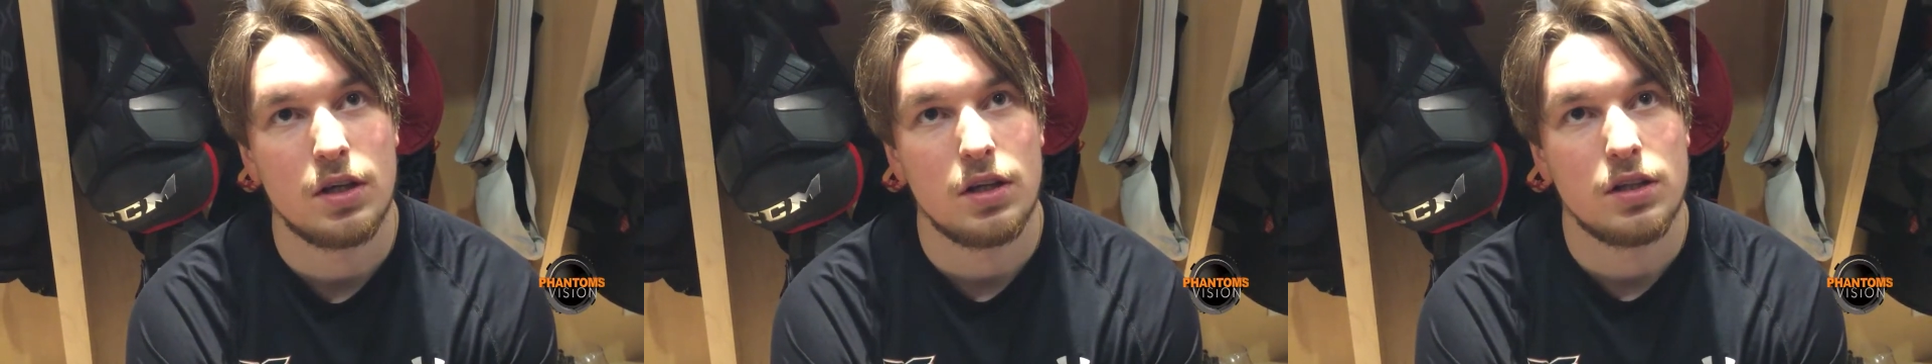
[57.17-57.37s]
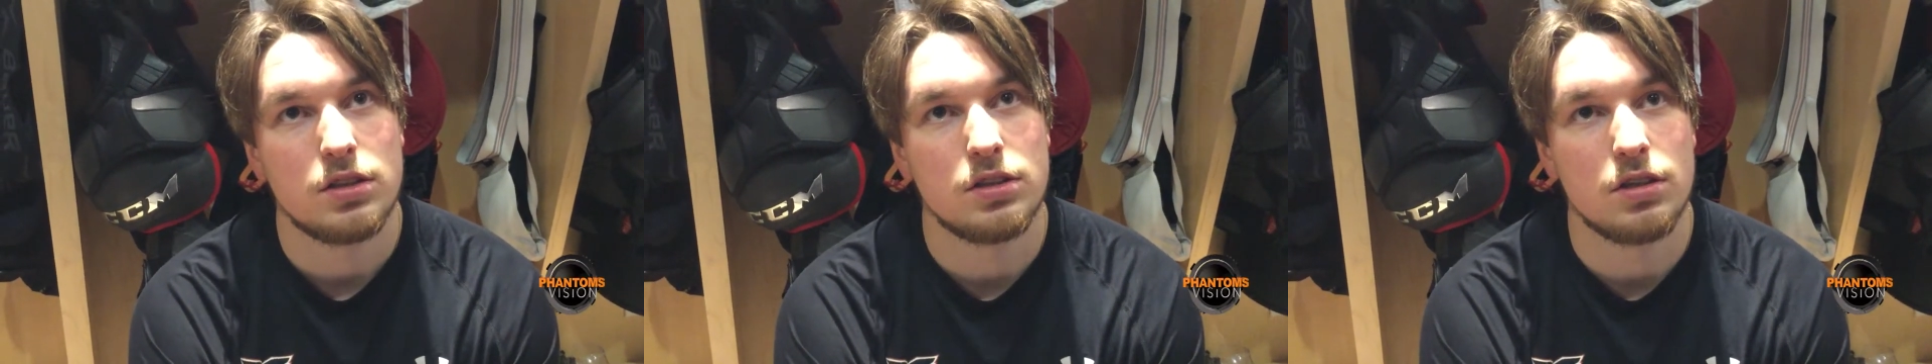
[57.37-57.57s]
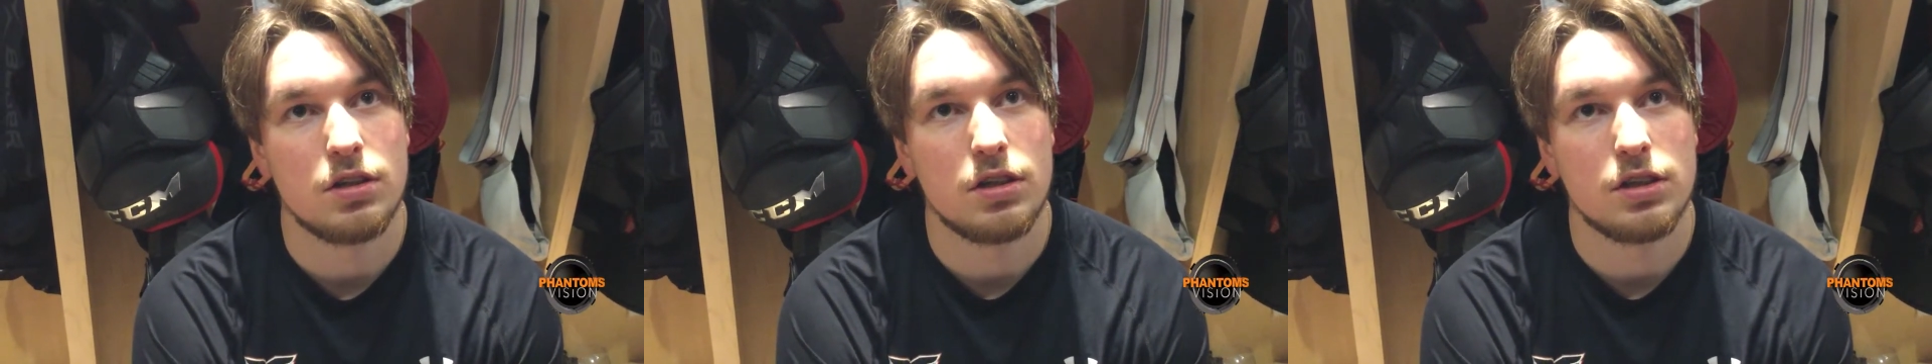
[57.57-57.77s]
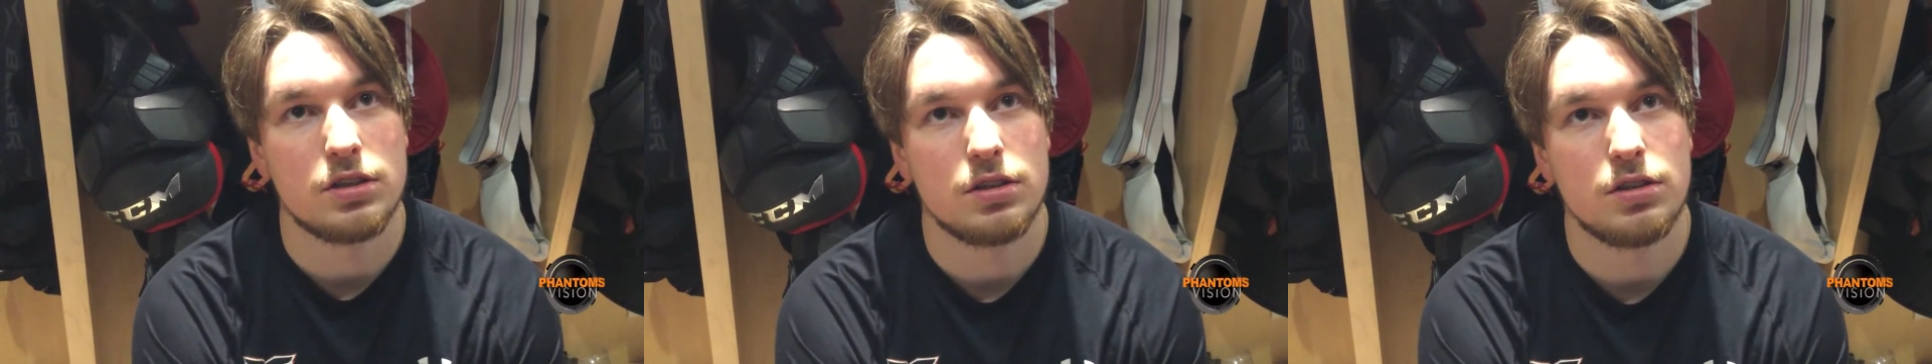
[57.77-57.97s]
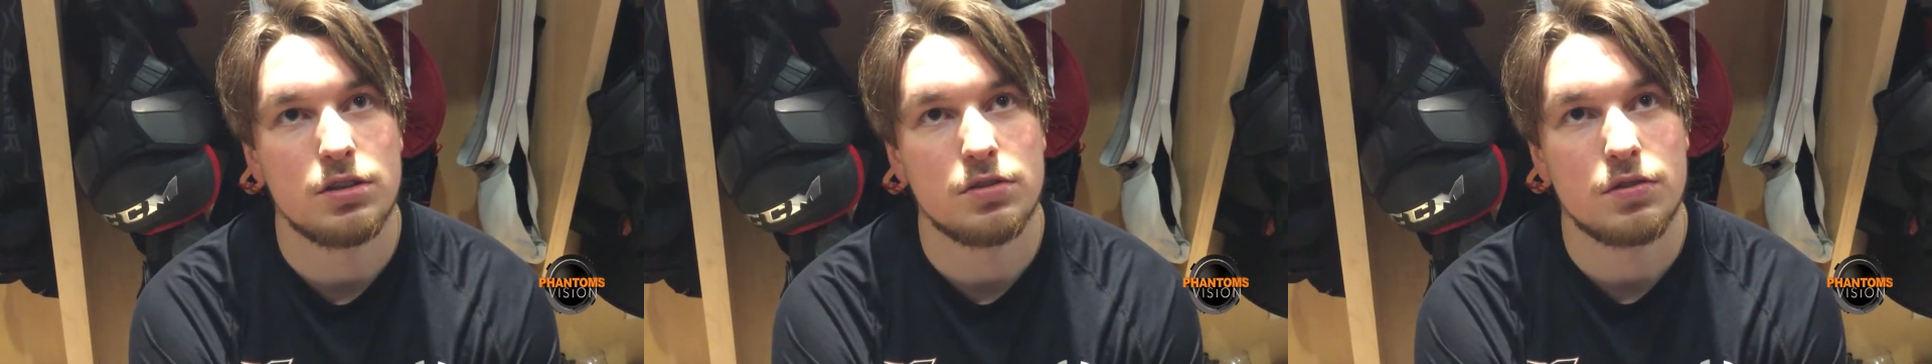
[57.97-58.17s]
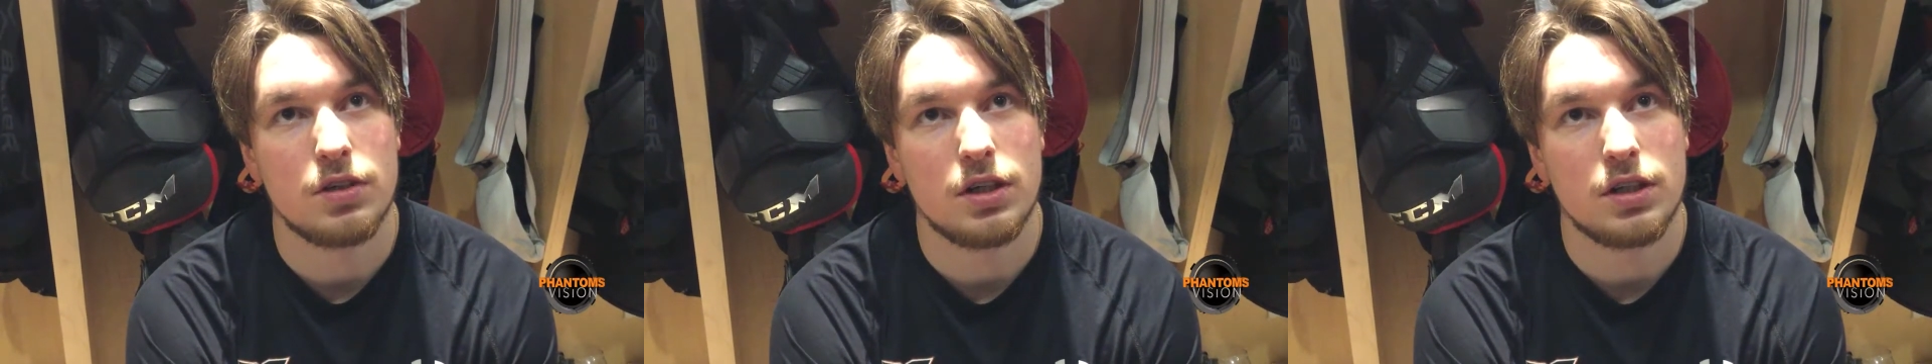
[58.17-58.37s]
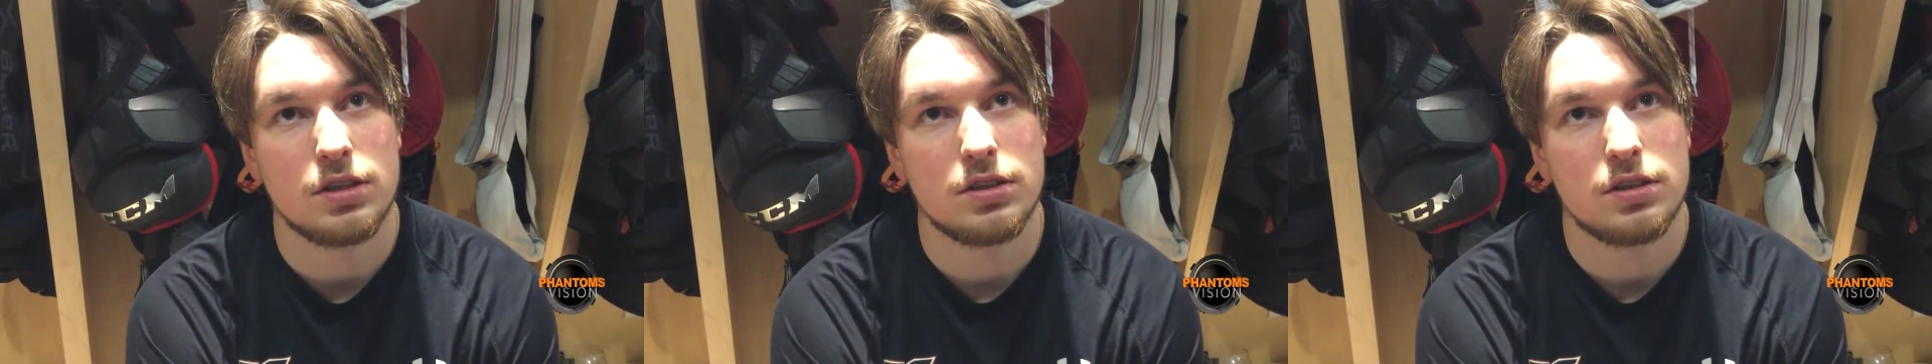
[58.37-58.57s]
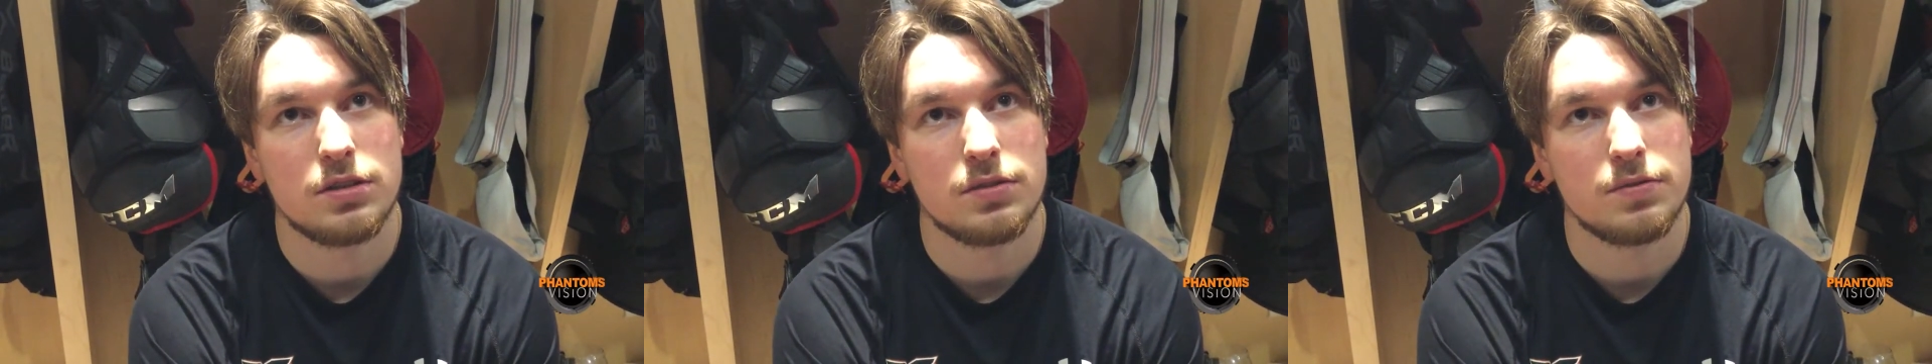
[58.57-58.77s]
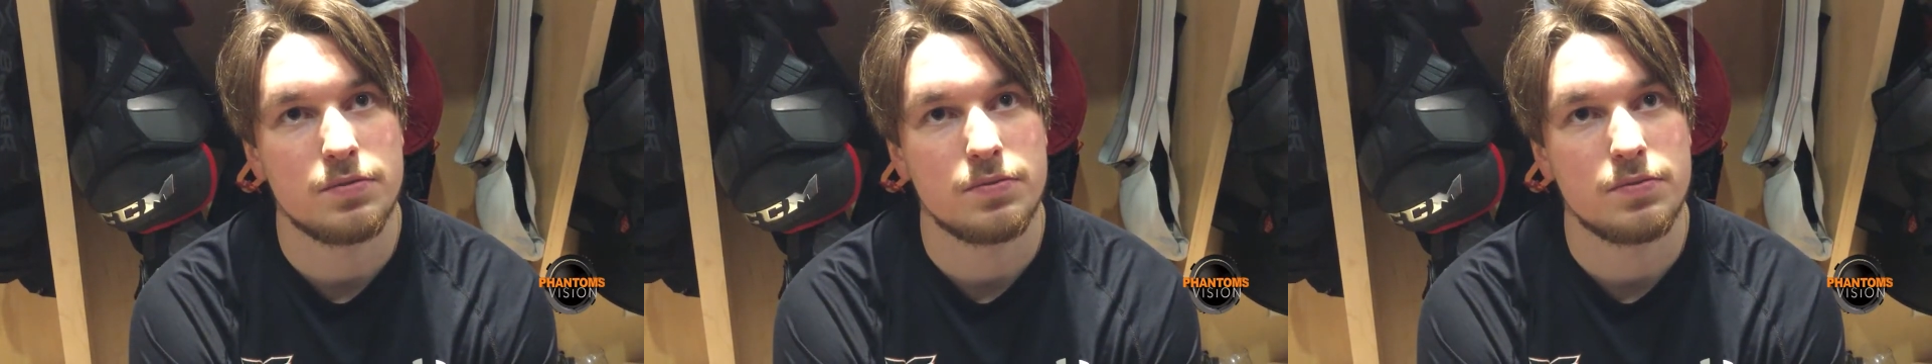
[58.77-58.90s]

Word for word: it's not an excuse for us.